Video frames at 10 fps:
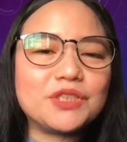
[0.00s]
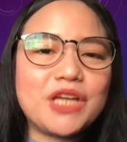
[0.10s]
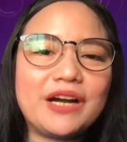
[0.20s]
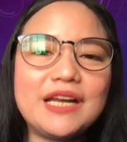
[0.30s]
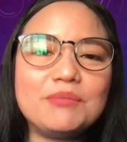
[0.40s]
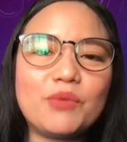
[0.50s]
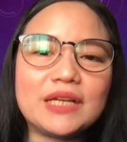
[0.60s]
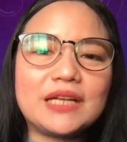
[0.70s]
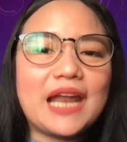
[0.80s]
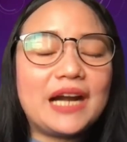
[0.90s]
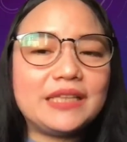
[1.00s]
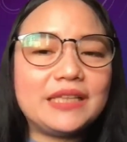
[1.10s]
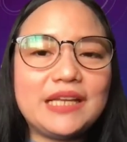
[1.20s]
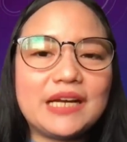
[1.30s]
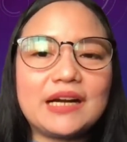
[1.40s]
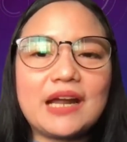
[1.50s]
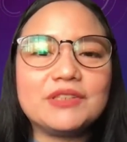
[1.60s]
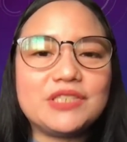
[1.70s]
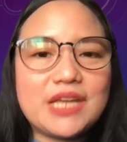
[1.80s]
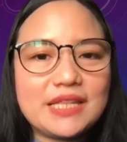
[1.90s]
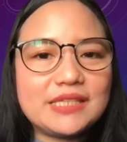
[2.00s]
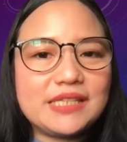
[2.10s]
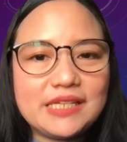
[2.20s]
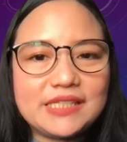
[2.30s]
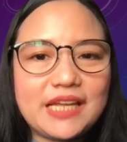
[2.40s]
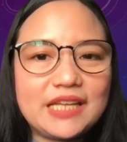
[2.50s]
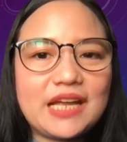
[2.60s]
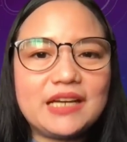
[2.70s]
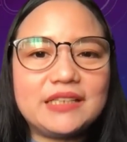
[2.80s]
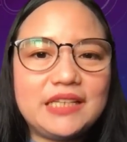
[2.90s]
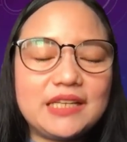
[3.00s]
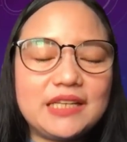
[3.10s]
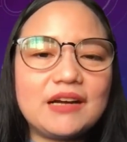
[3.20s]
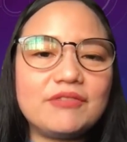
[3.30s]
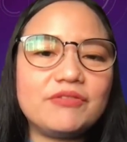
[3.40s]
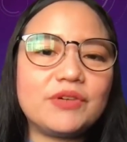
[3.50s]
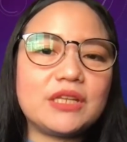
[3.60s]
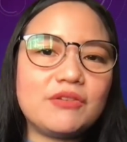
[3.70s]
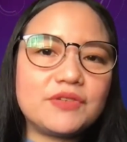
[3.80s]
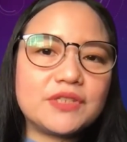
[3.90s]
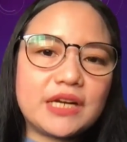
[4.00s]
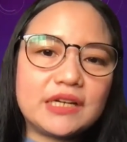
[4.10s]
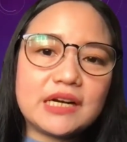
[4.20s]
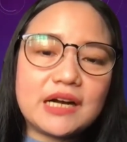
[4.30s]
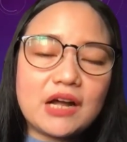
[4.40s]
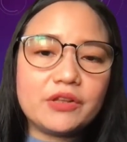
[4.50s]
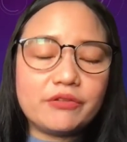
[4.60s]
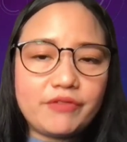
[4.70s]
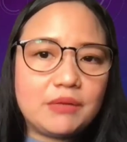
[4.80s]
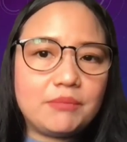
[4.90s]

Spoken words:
sharing more clarity around Gen Zs. And I really love what you've shared around